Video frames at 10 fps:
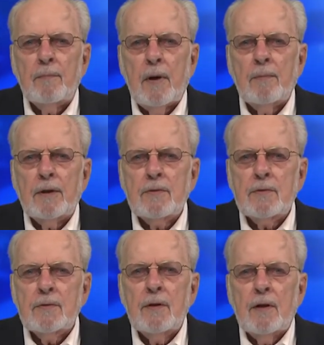Public
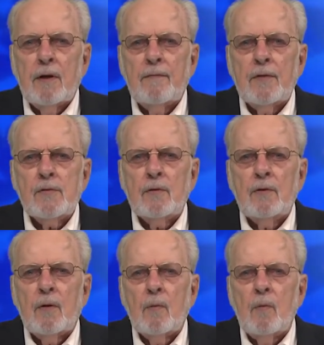Official
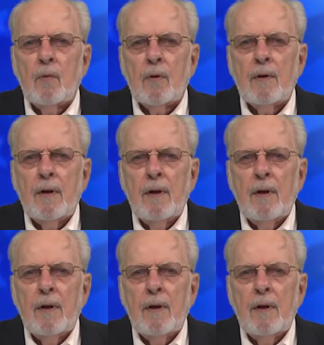Award